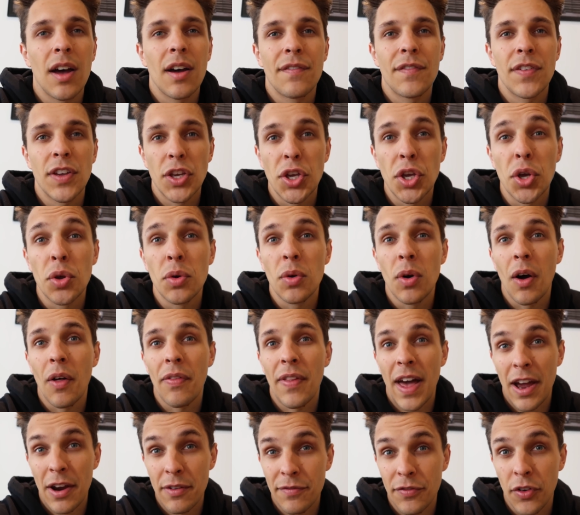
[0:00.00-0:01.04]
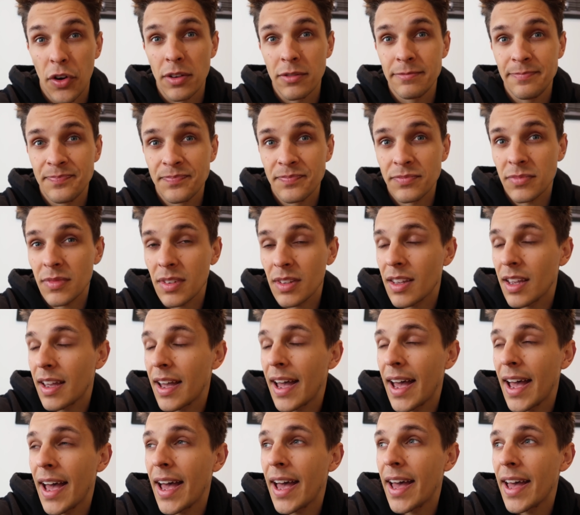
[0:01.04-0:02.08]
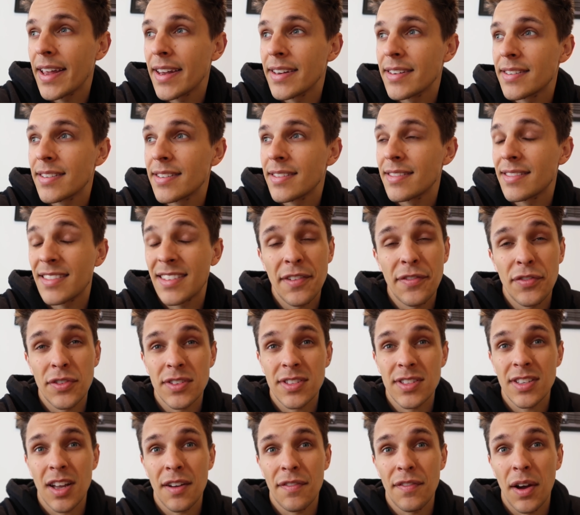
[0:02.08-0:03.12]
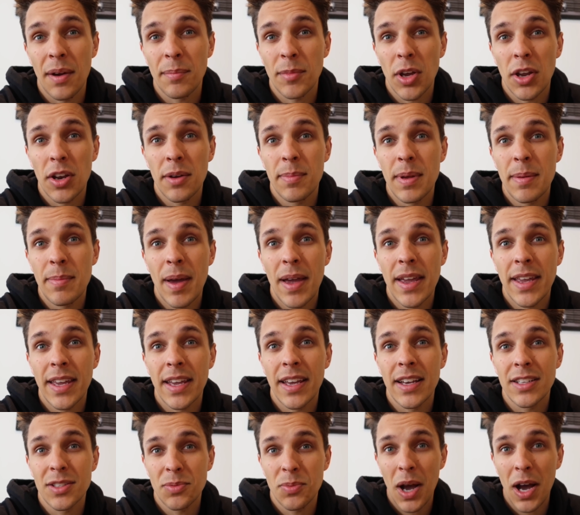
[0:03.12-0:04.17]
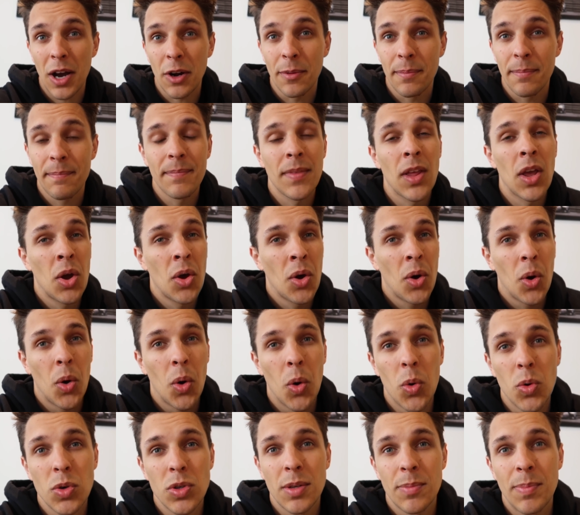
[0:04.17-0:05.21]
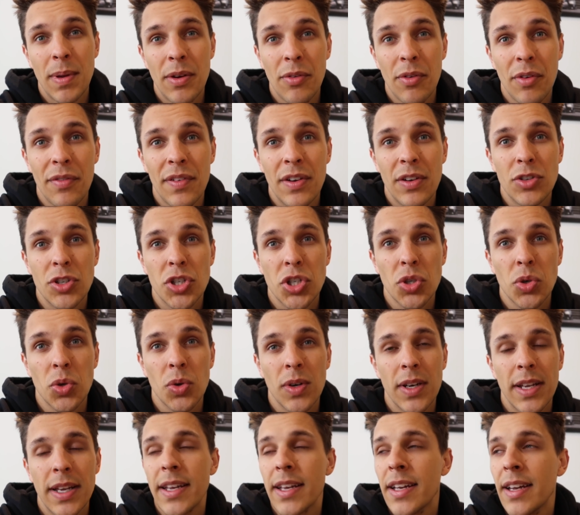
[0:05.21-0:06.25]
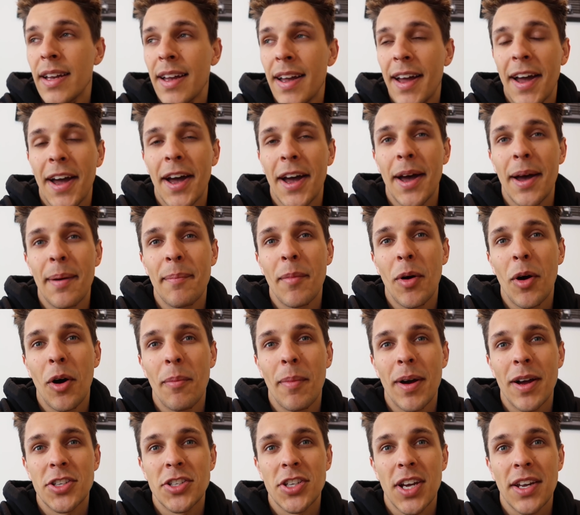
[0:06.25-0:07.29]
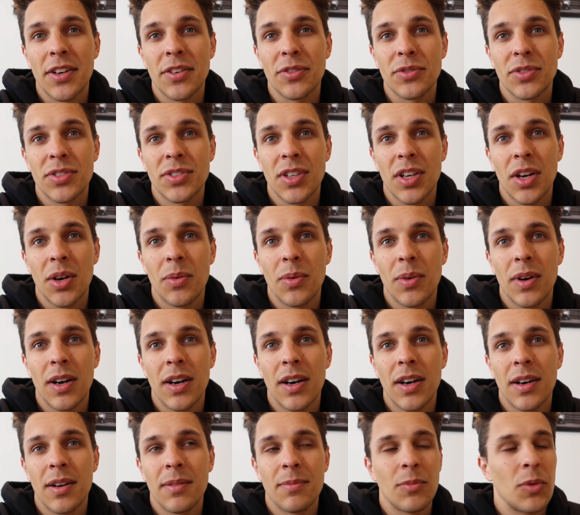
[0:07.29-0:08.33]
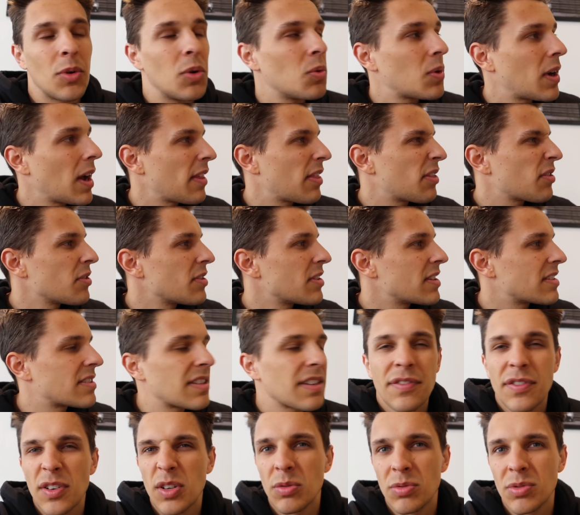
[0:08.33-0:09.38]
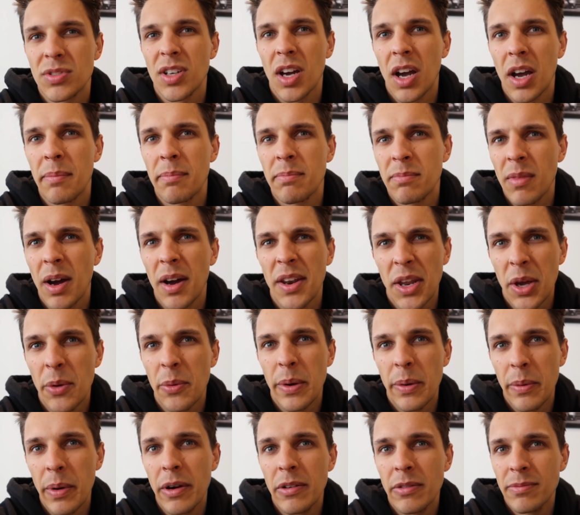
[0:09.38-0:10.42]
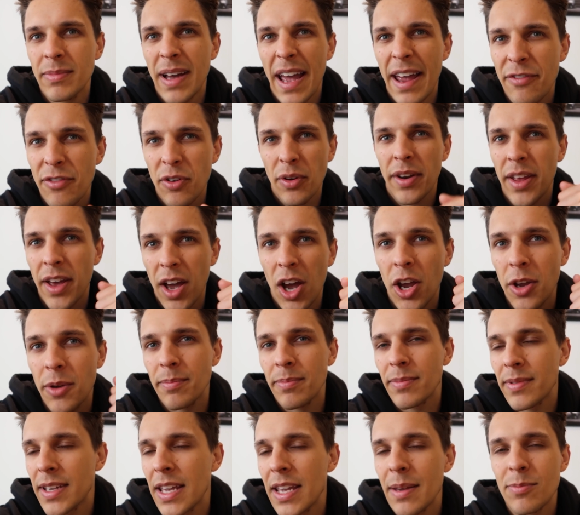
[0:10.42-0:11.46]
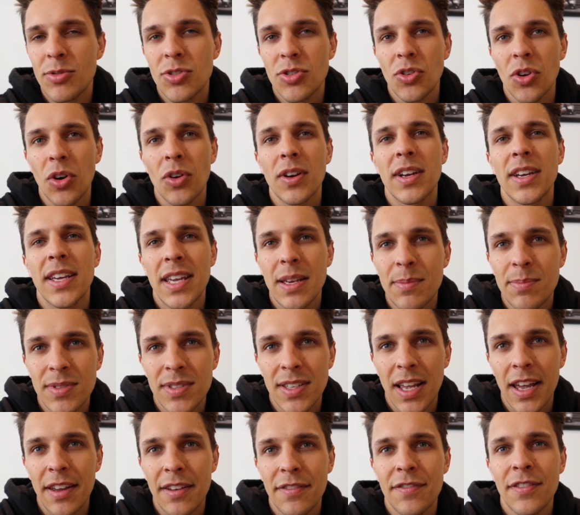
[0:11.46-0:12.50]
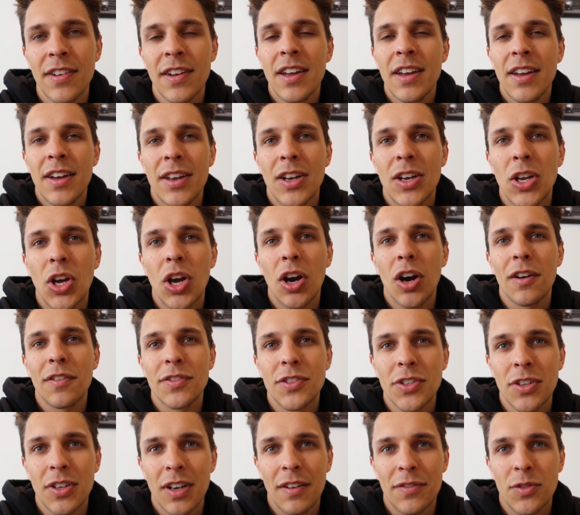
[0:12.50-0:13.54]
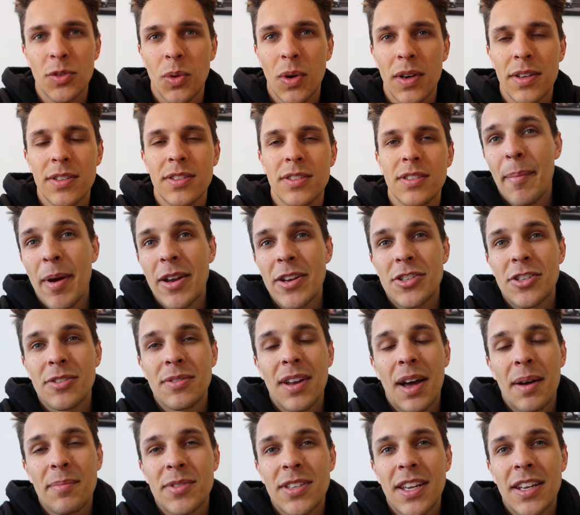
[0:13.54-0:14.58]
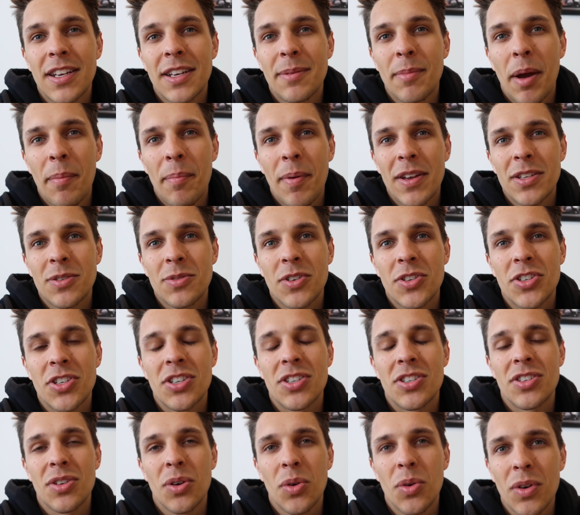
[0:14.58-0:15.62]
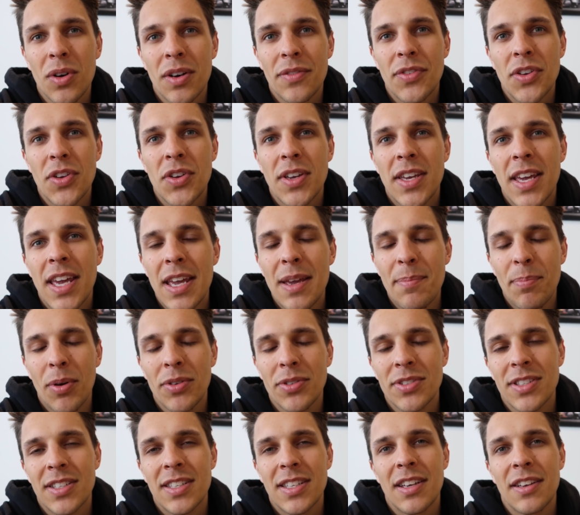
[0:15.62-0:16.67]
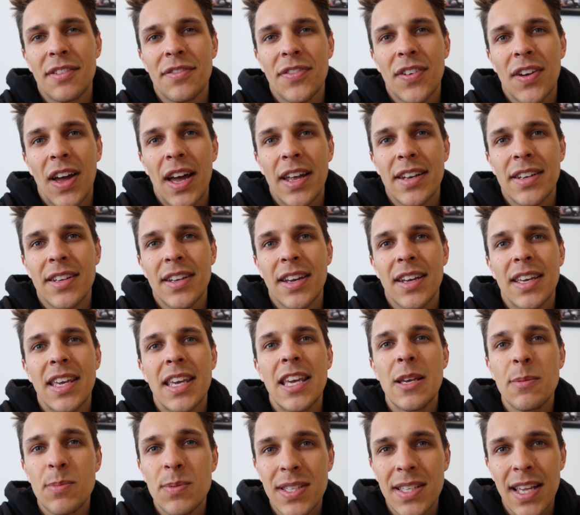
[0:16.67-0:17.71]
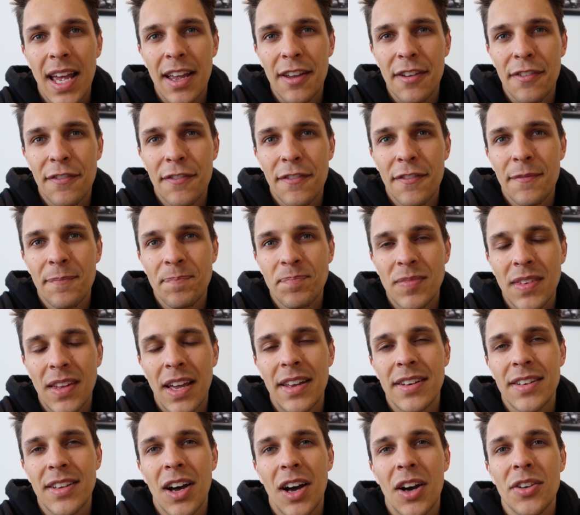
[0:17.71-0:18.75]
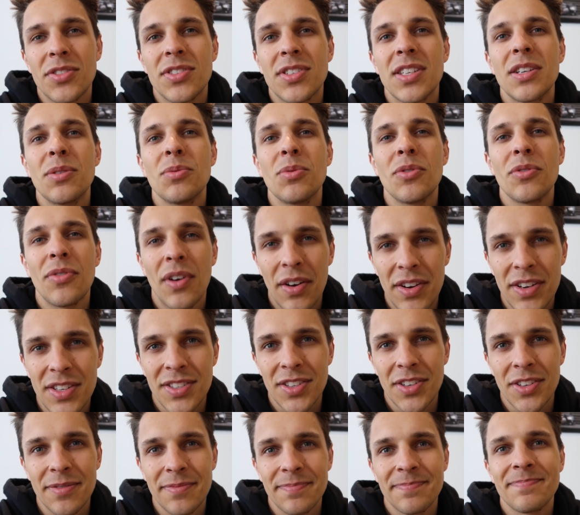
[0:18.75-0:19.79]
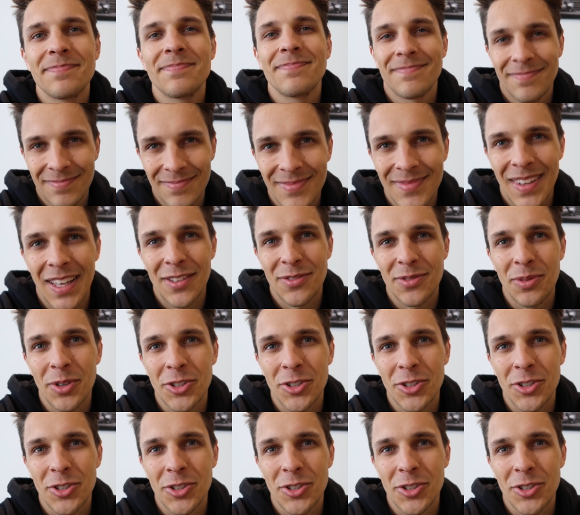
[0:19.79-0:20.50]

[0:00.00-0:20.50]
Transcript: for you on that front, and different stuff I'm going to be making as well, all to be revealed shortly on my channel. So we'll get through this difficult time. I know we will. Everyone at home, keep strong, keep safe, look after your loved ones. I mentioned I'm sending my best wishes to all of you. Keep positive and keep safe, and I'll see you all very soon. Thanks for